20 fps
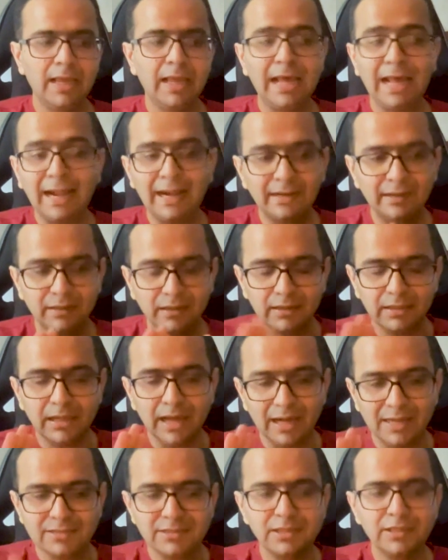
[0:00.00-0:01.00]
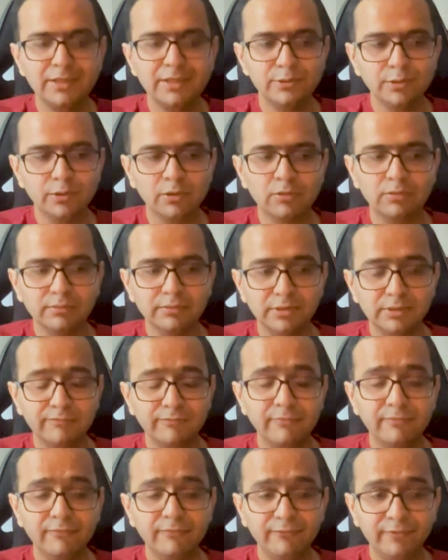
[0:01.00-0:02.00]
And largely,
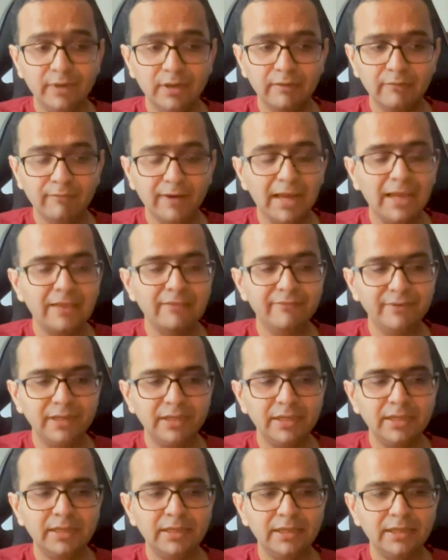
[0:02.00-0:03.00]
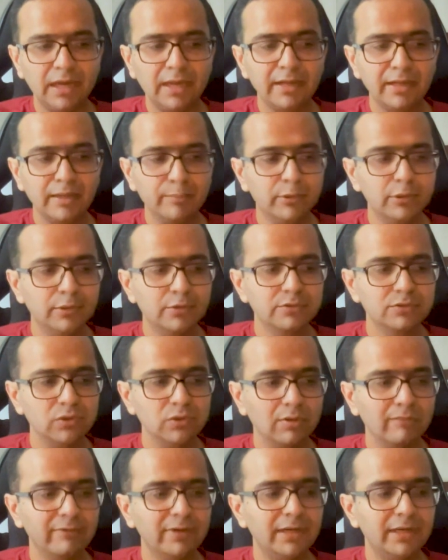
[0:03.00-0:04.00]
why we are able to
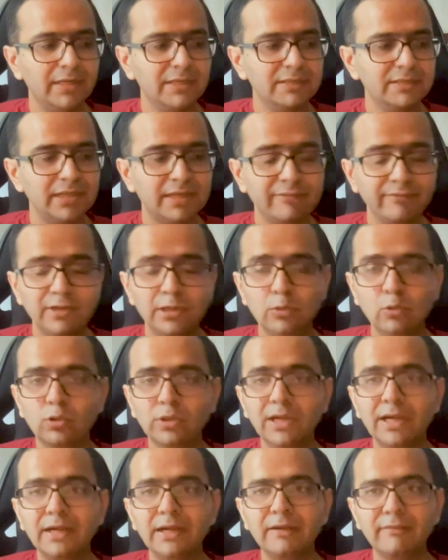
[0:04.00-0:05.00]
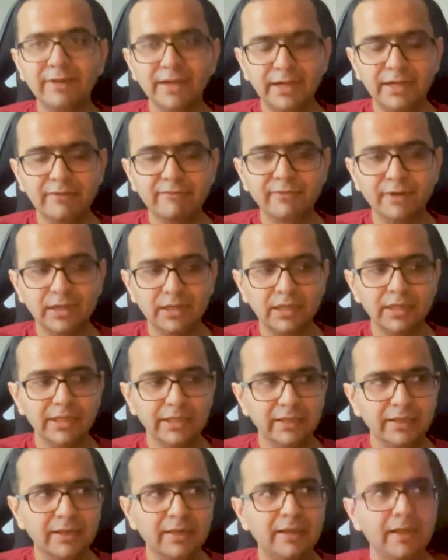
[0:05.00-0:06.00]
solve it is that we looked at it very
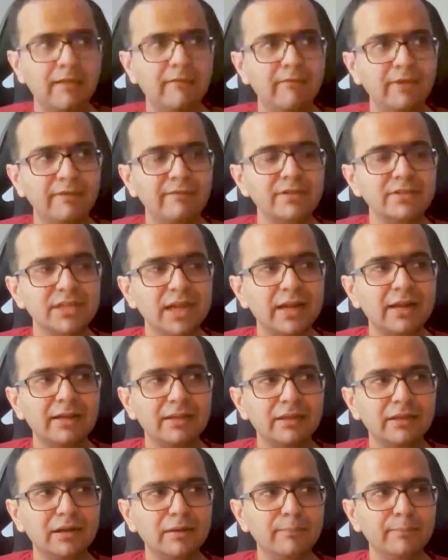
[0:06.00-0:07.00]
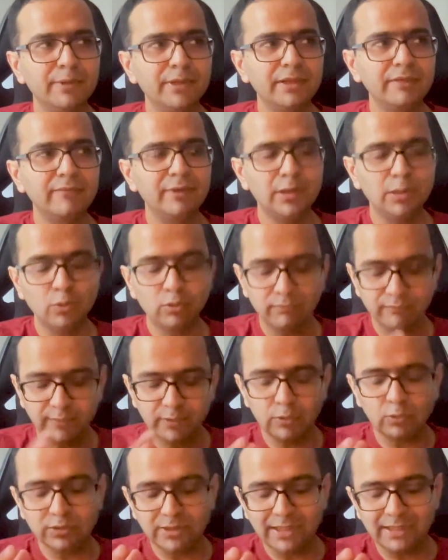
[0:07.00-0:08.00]
differently. When we started the company, we
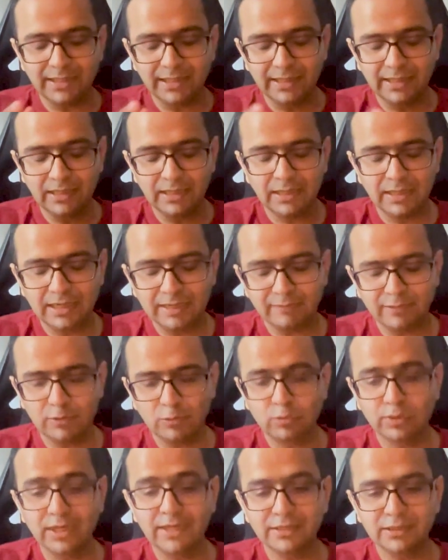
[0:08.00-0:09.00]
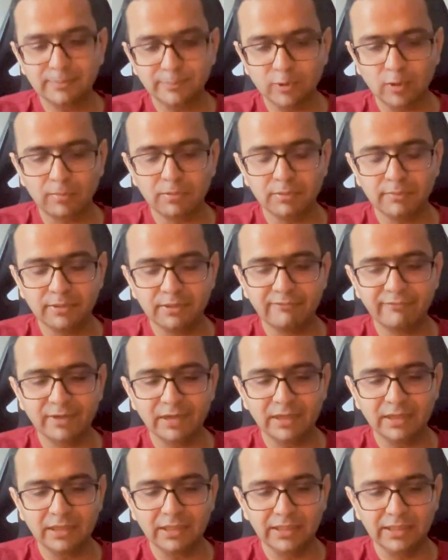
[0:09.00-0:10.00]
looked at data and we looked at the problem
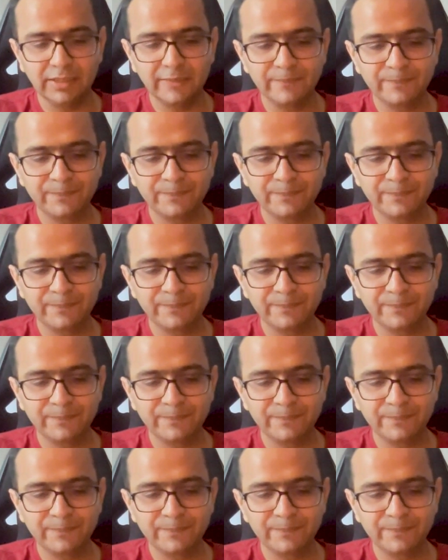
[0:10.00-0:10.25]
differently.